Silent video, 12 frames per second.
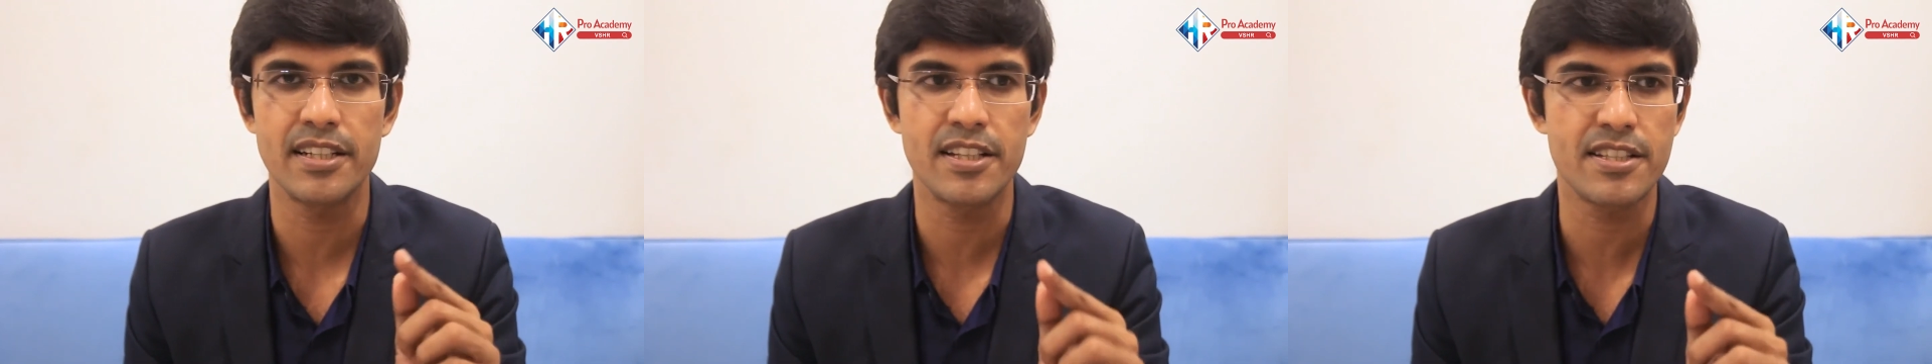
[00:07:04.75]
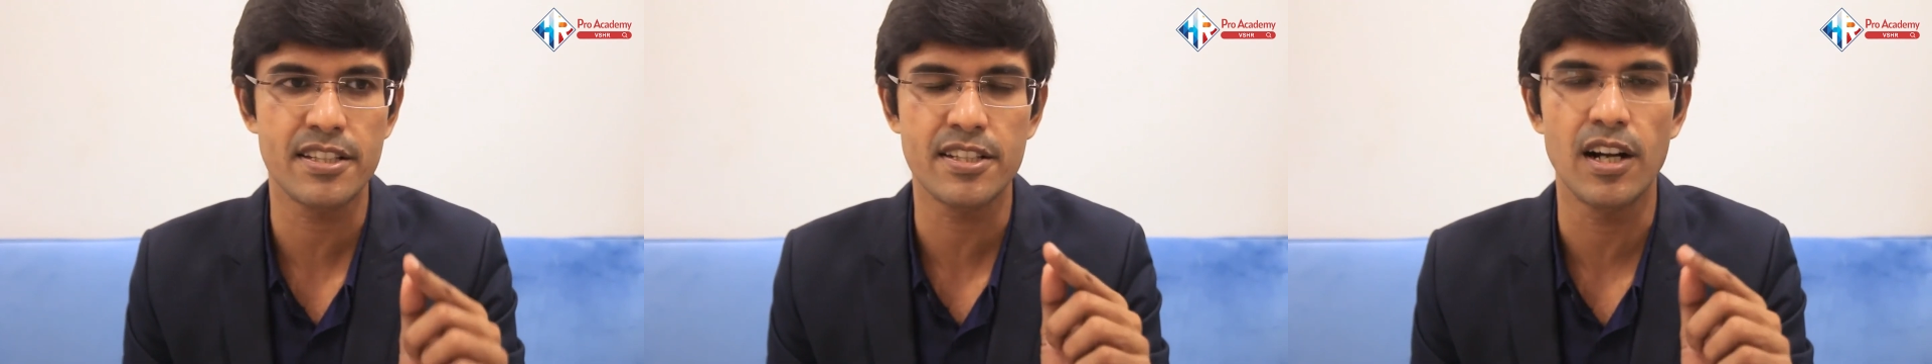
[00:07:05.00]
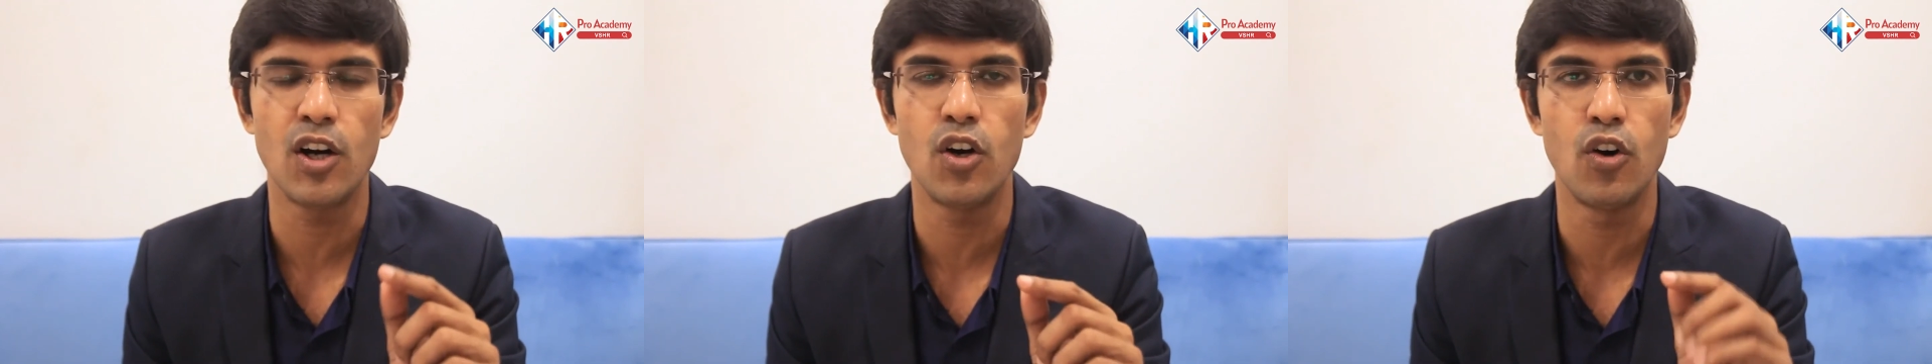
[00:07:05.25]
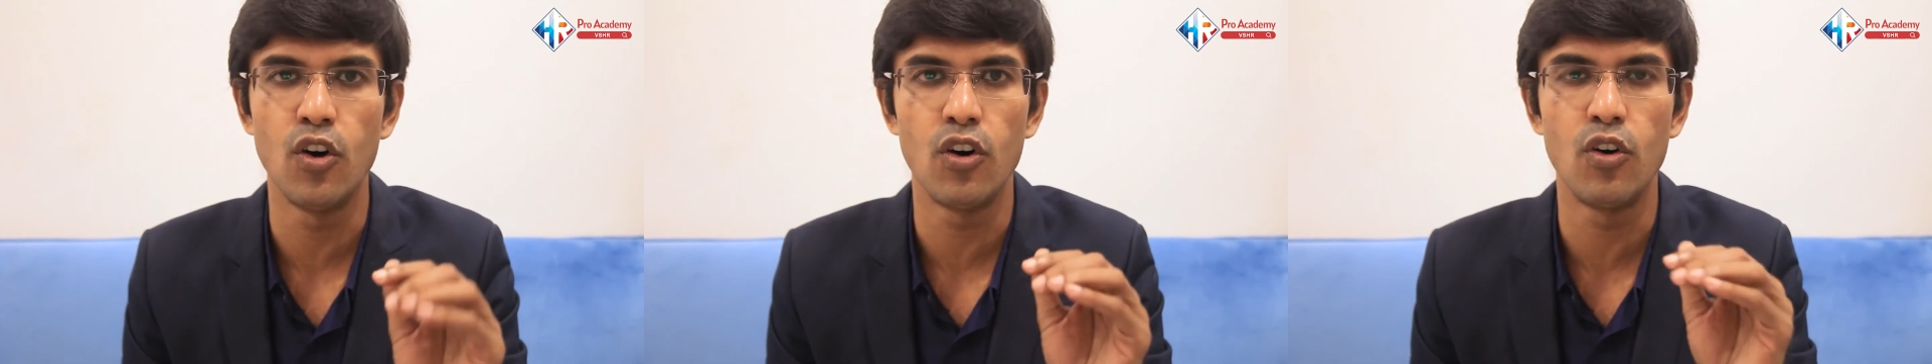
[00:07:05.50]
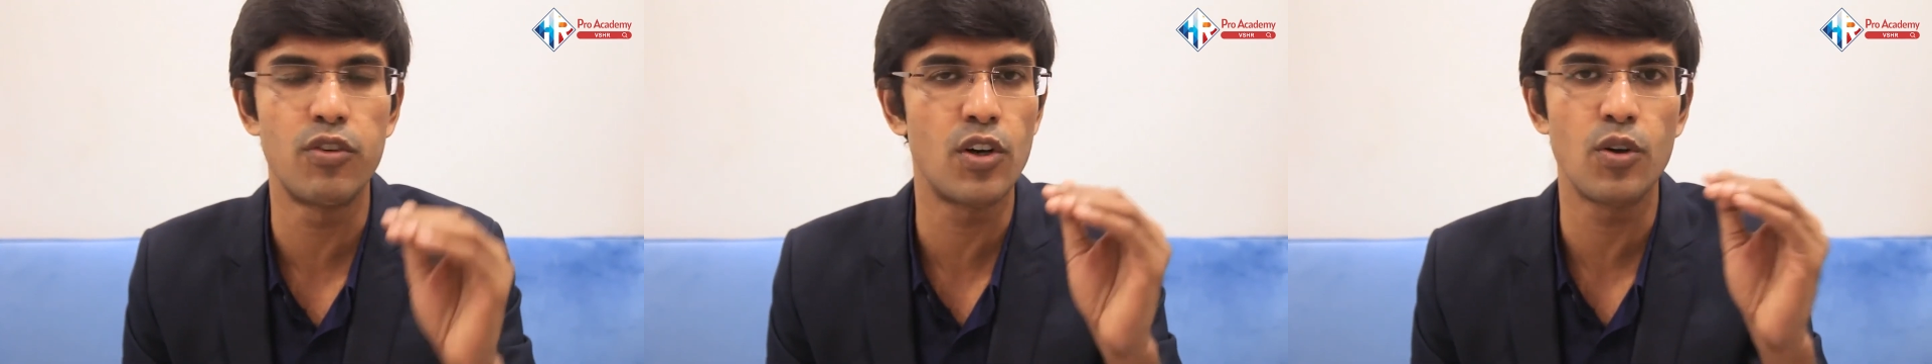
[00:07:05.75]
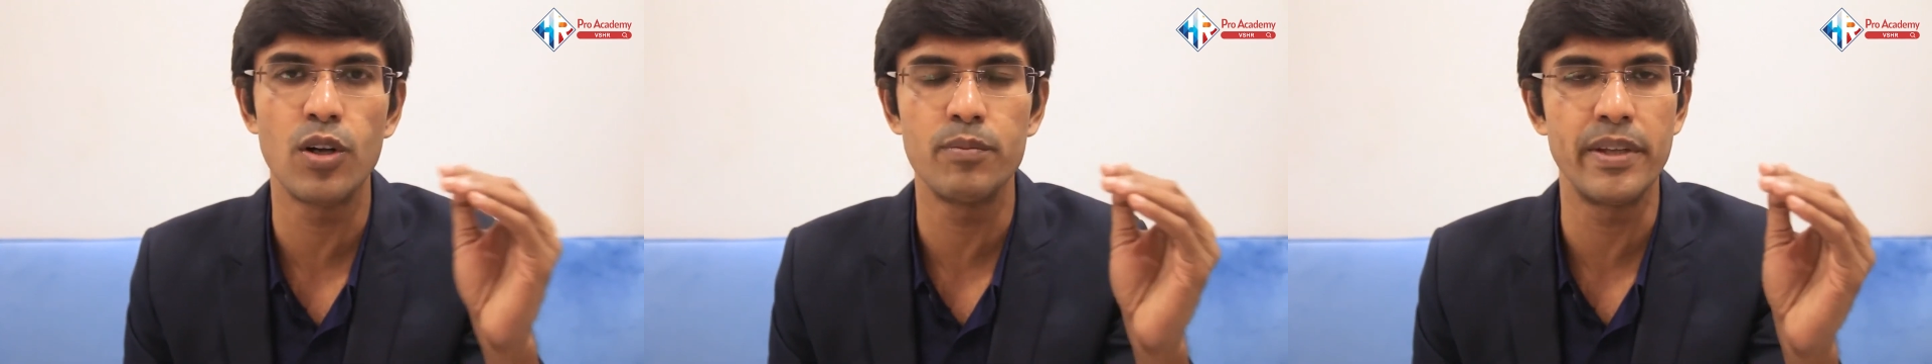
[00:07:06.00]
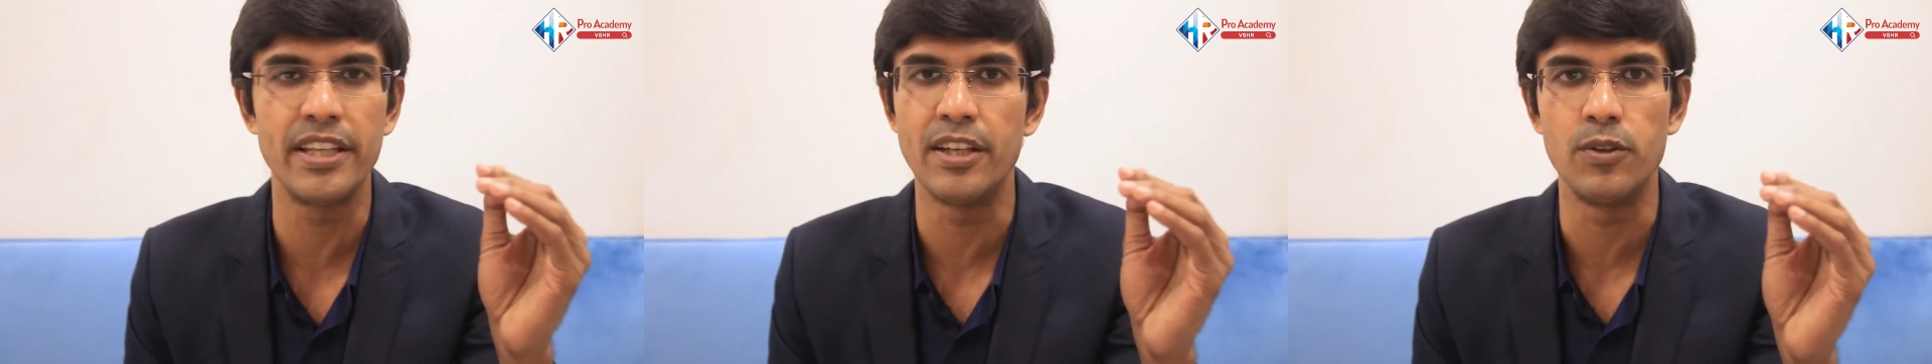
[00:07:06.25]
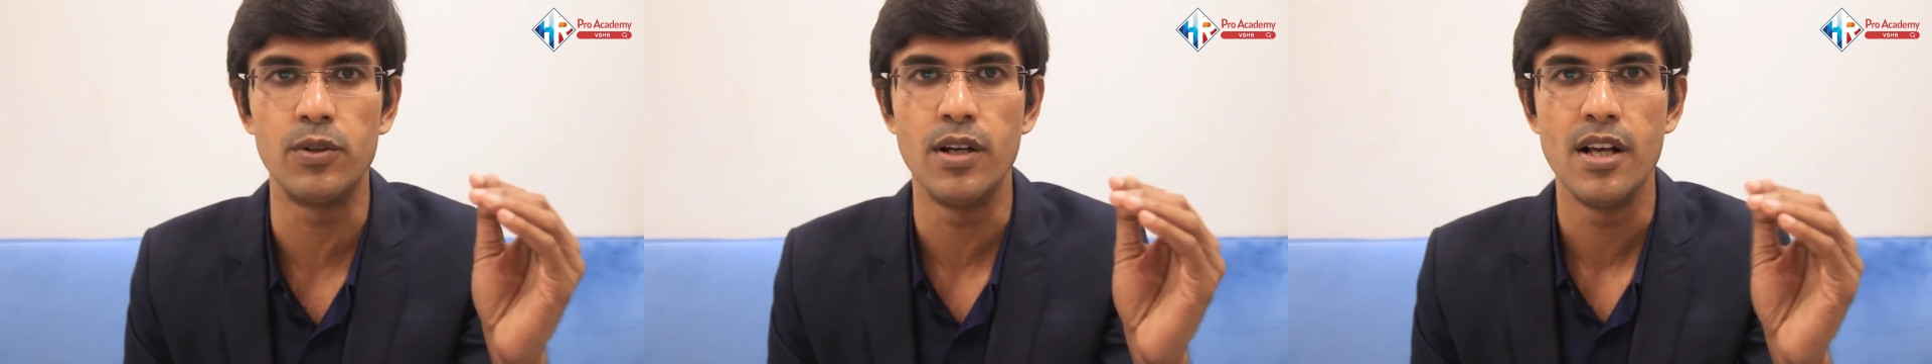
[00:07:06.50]
this is overwhelming
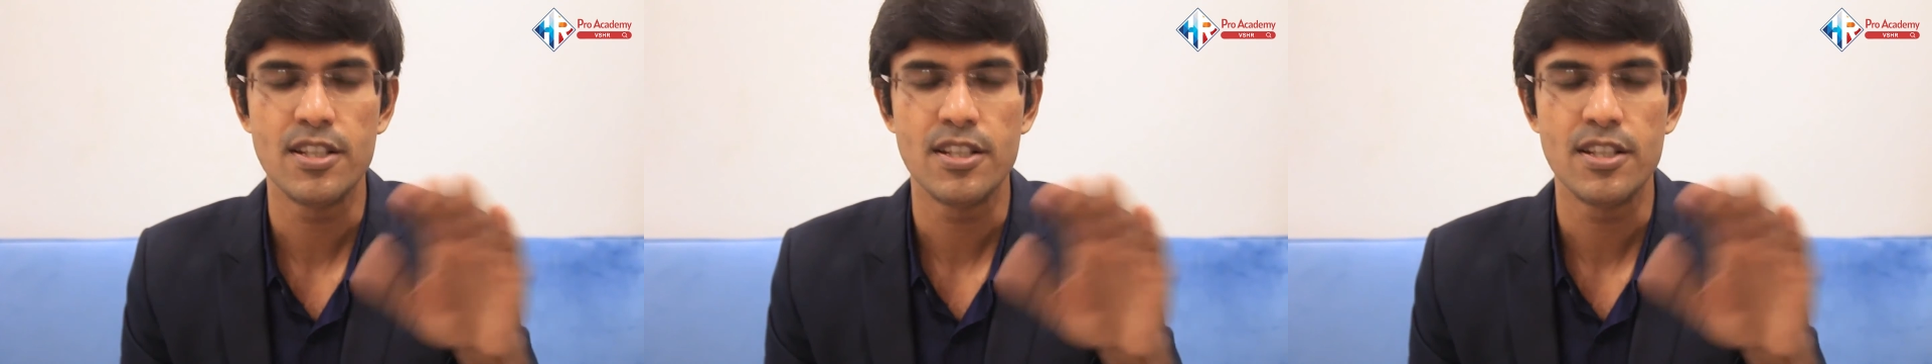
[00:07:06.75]
you,